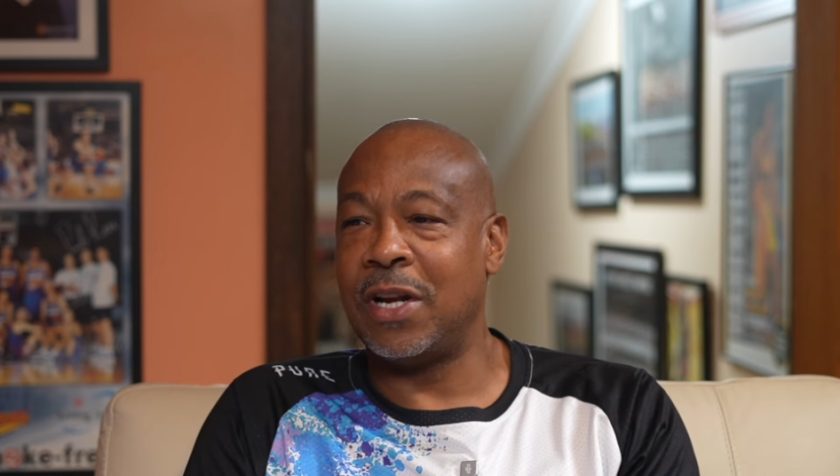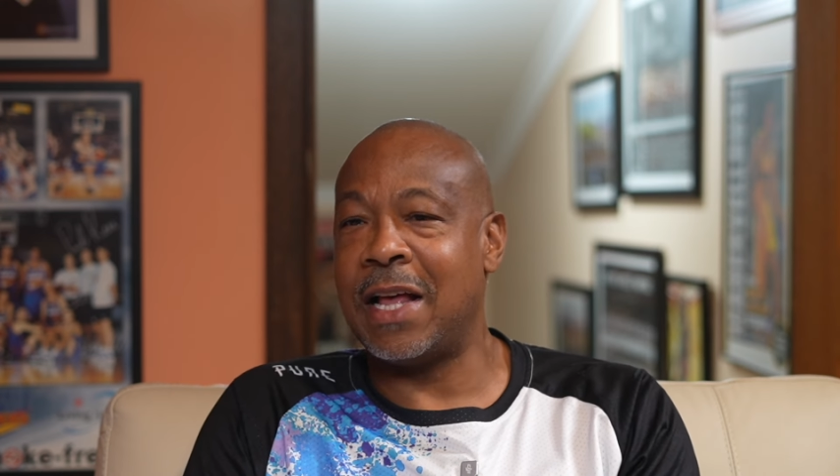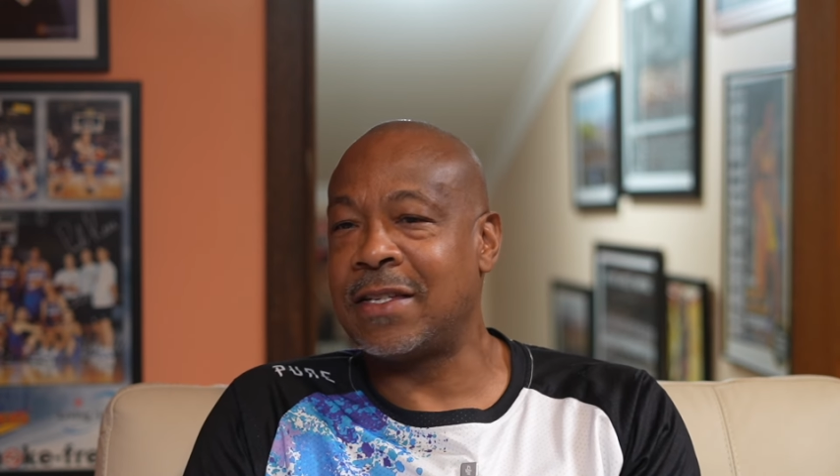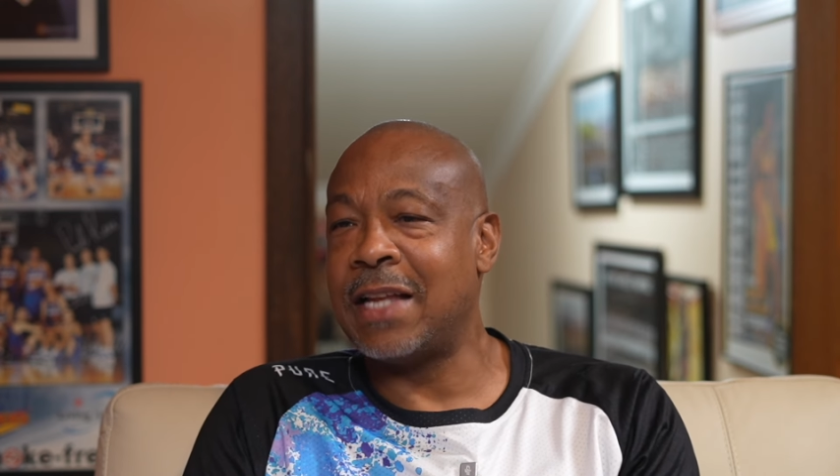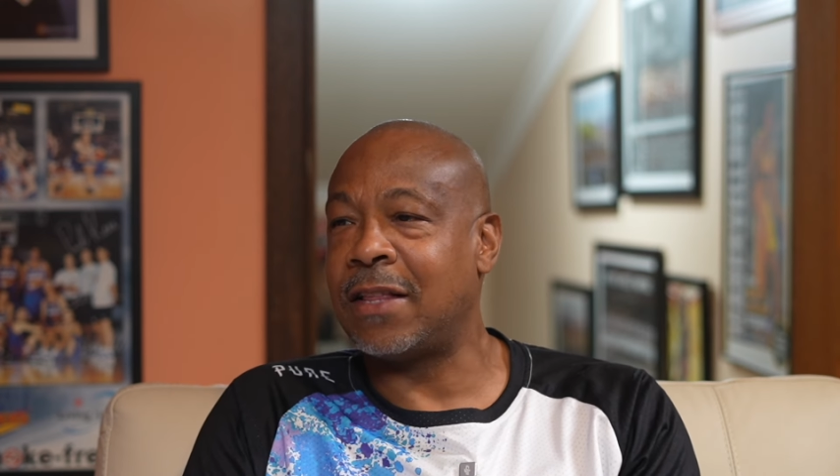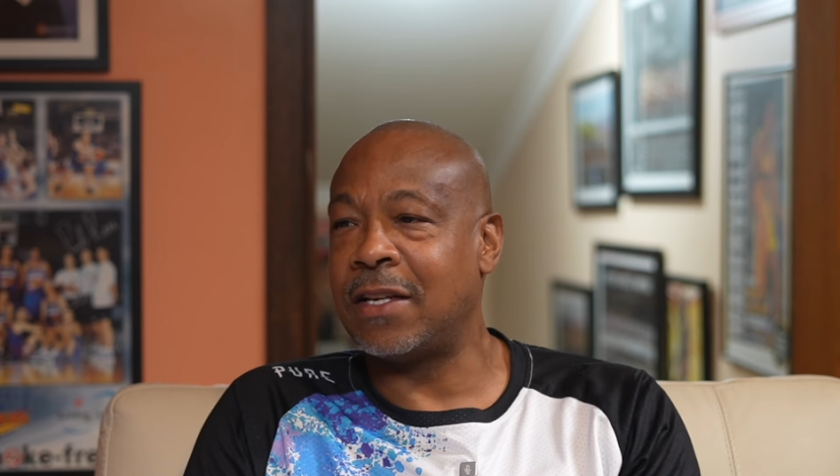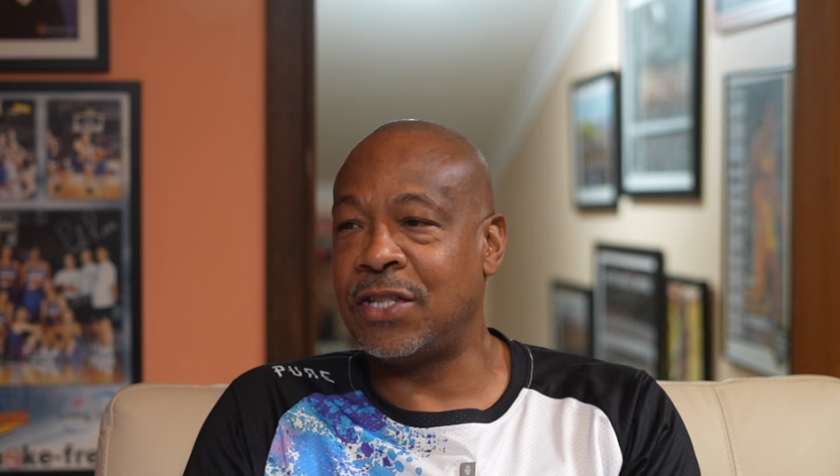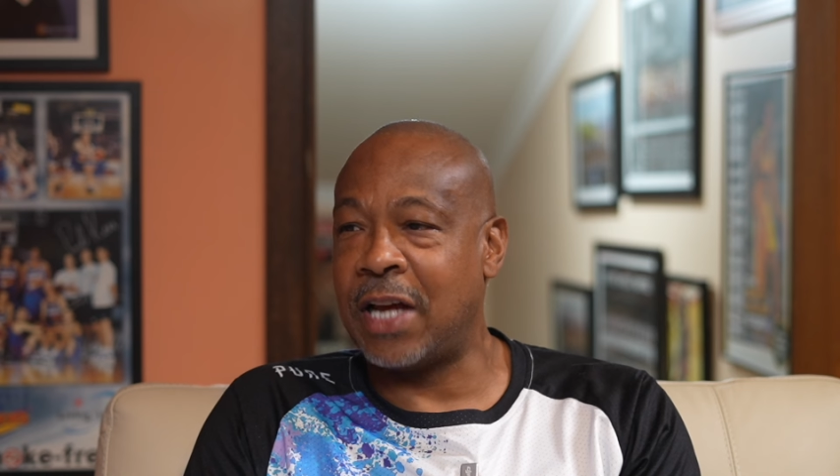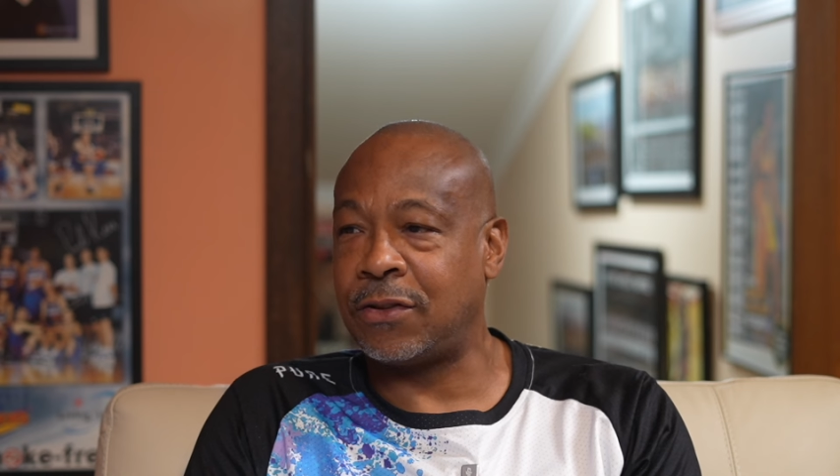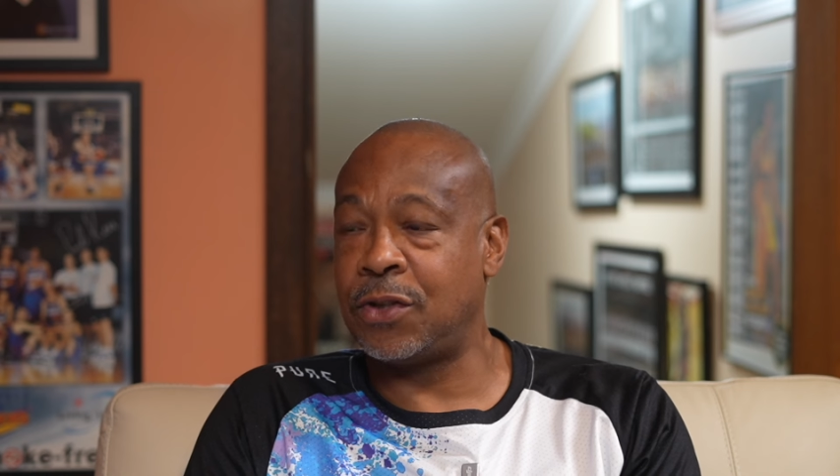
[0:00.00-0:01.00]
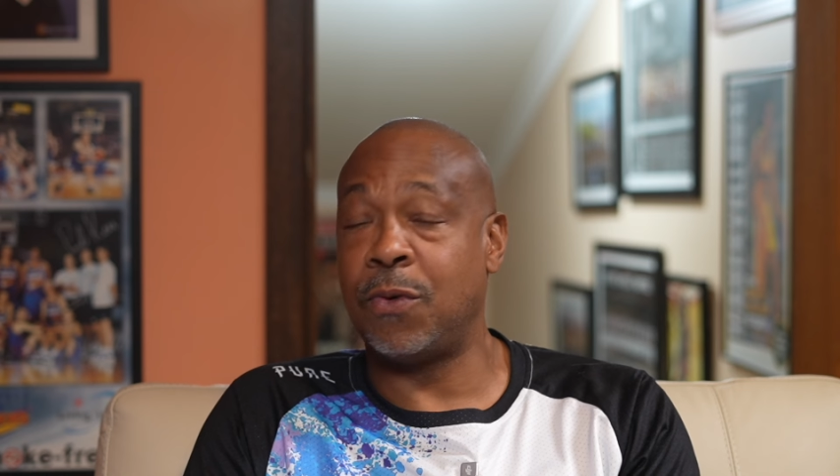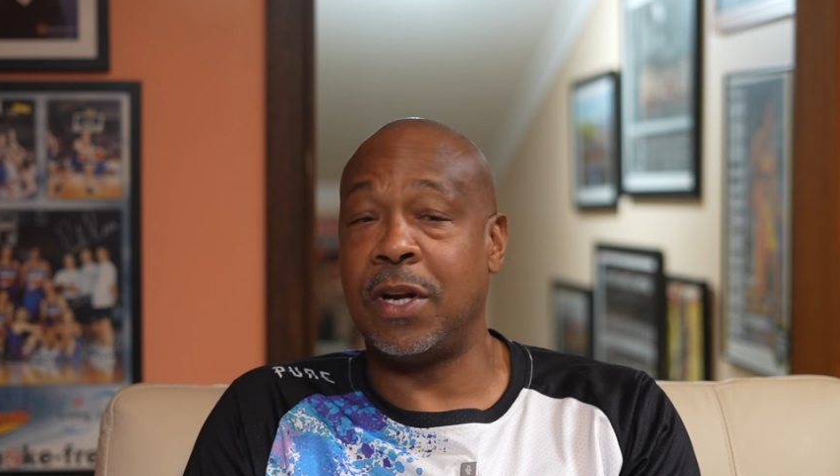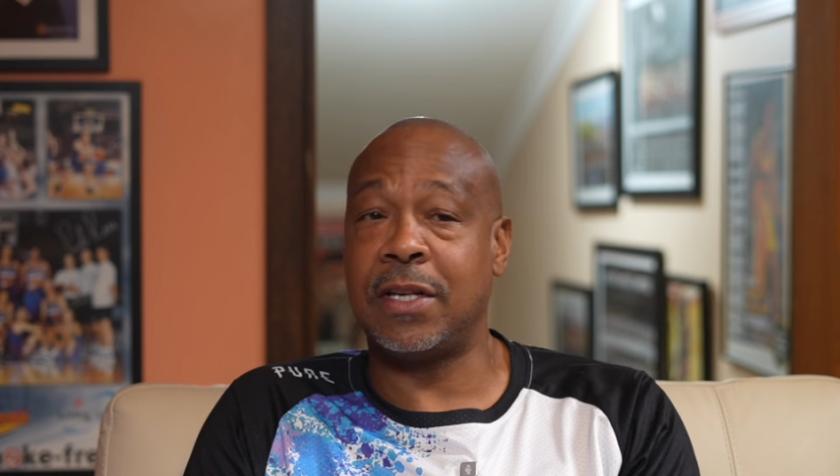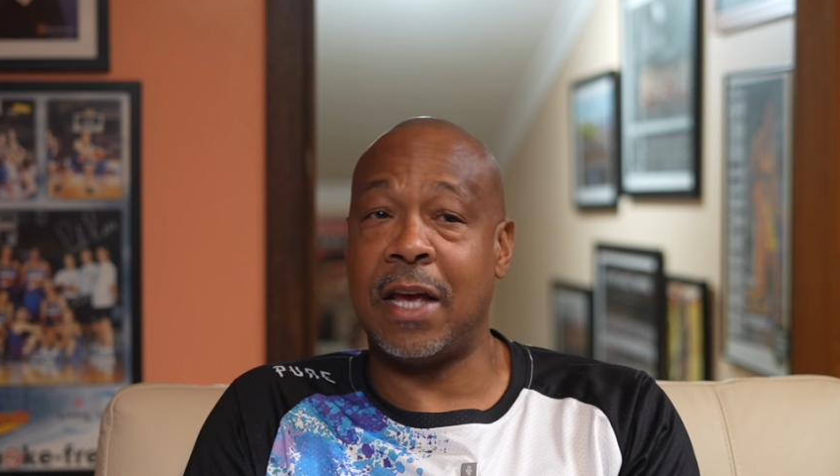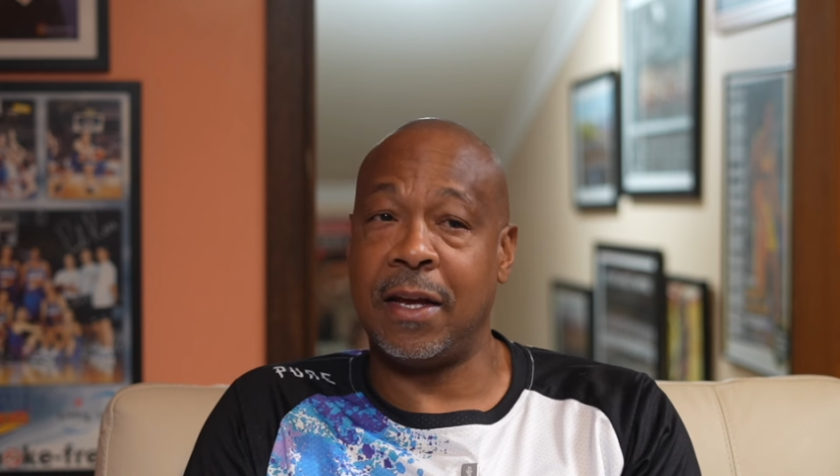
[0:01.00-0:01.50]
That's not the shot you
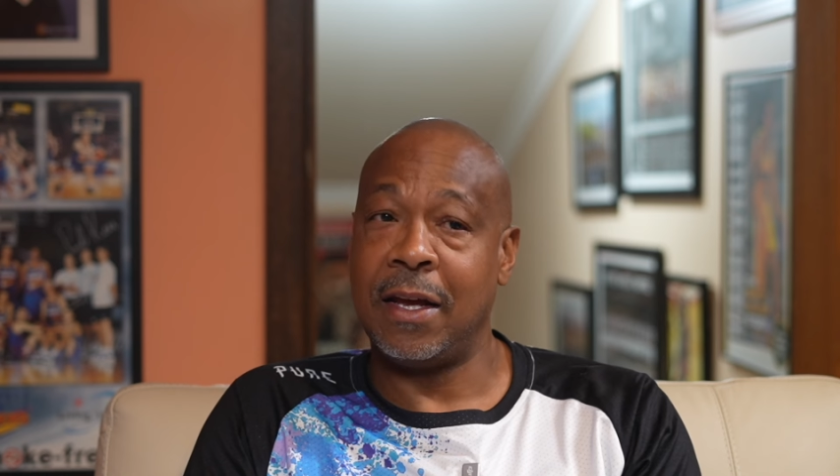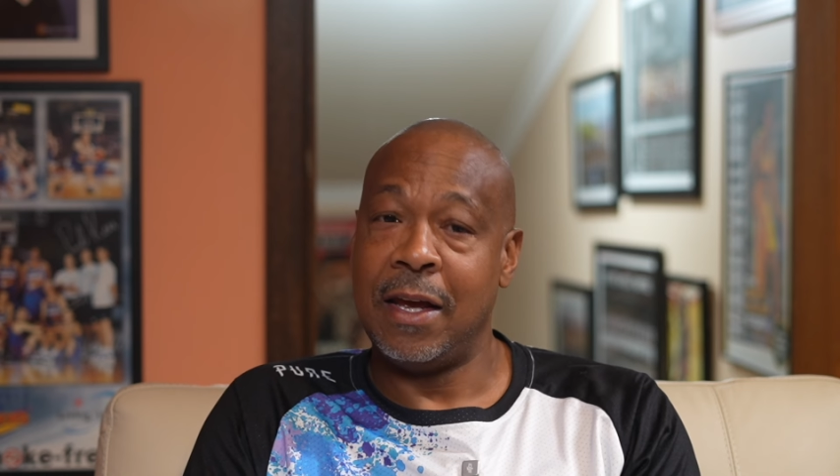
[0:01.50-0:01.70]
want to take.